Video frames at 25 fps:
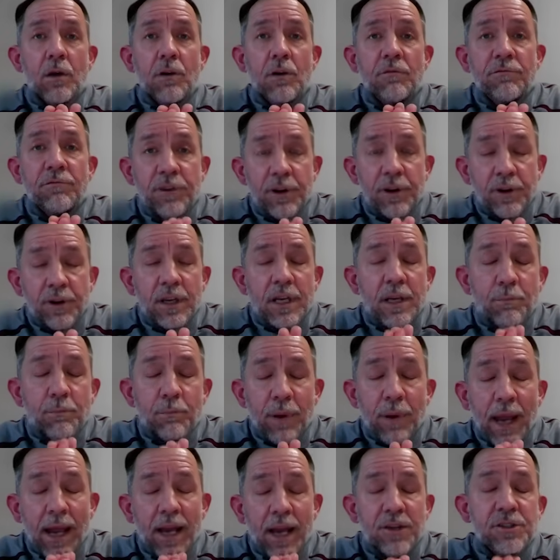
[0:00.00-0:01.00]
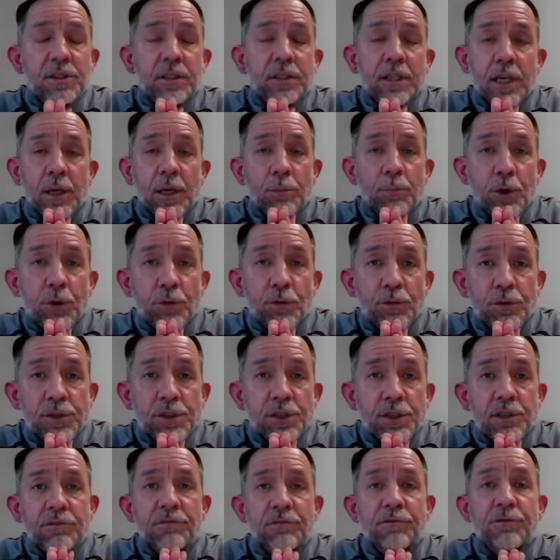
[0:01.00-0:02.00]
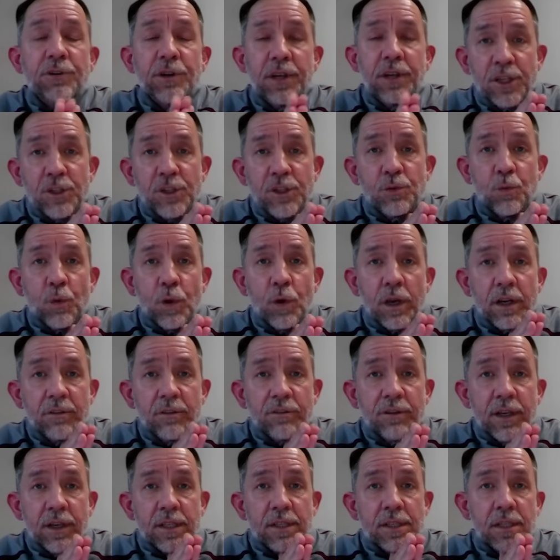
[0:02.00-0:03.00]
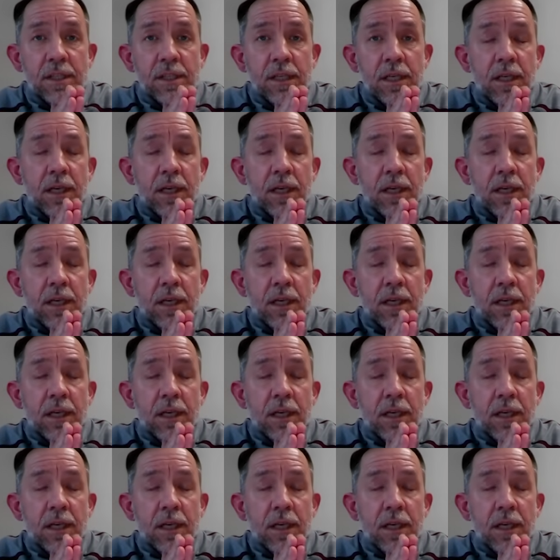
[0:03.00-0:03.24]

very compassionately approached for each one of us.